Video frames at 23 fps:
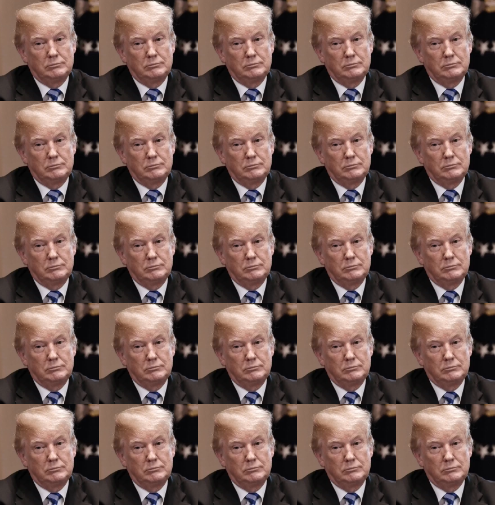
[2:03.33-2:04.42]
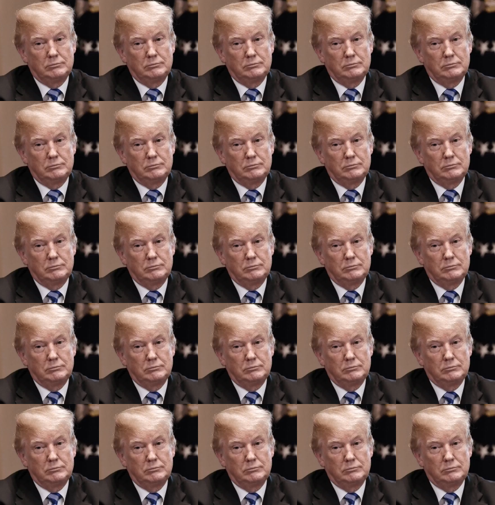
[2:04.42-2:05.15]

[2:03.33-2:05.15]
[no speech]